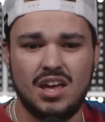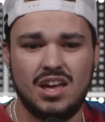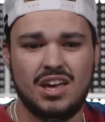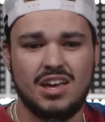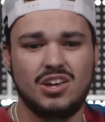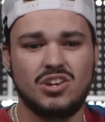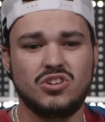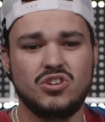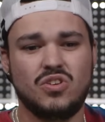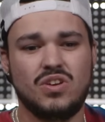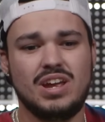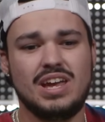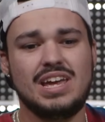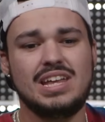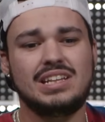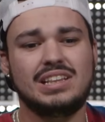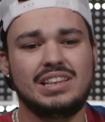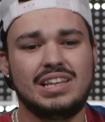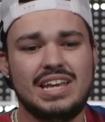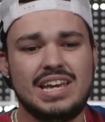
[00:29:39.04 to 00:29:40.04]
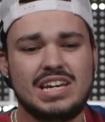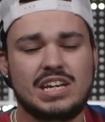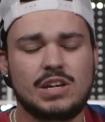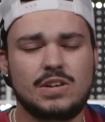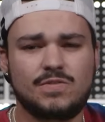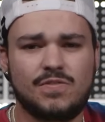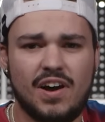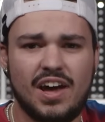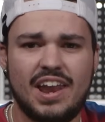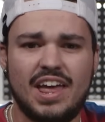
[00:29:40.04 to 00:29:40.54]
You're in Lincoln
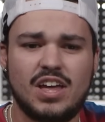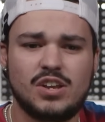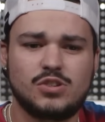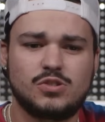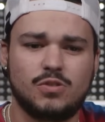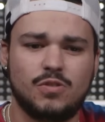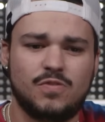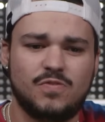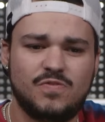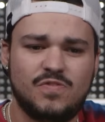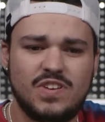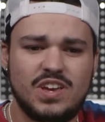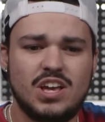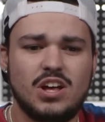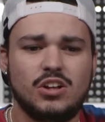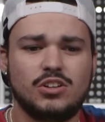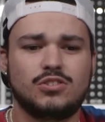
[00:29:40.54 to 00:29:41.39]
Financial Field.